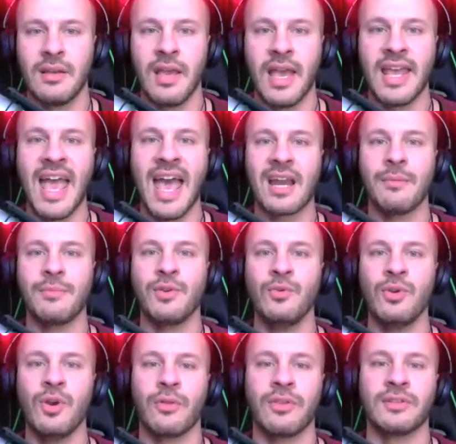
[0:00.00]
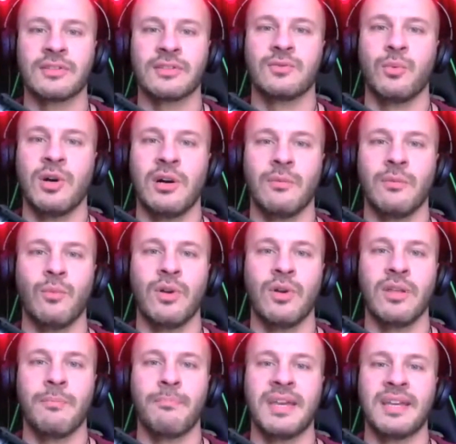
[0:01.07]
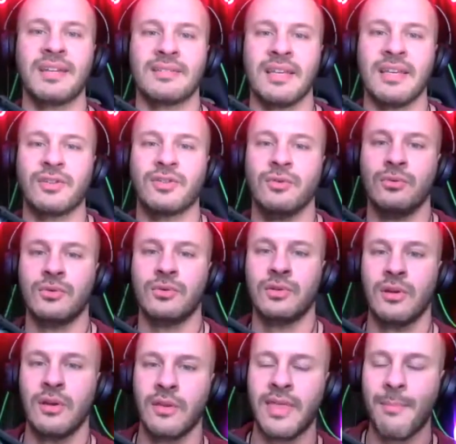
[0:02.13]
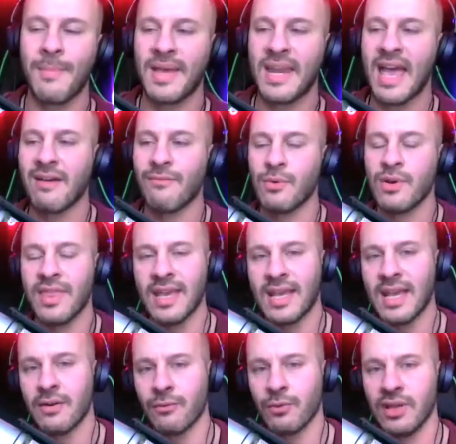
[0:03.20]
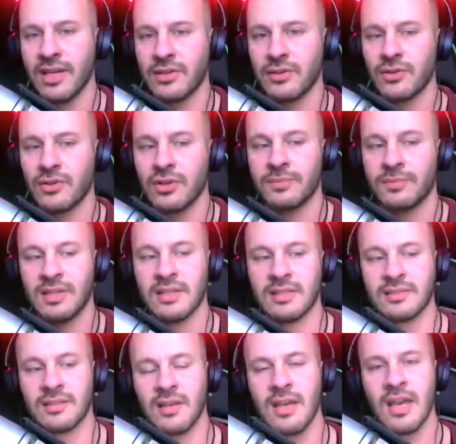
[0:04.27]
And Adam, you know this as well. One of the biggest issues that men have when they get in relationships is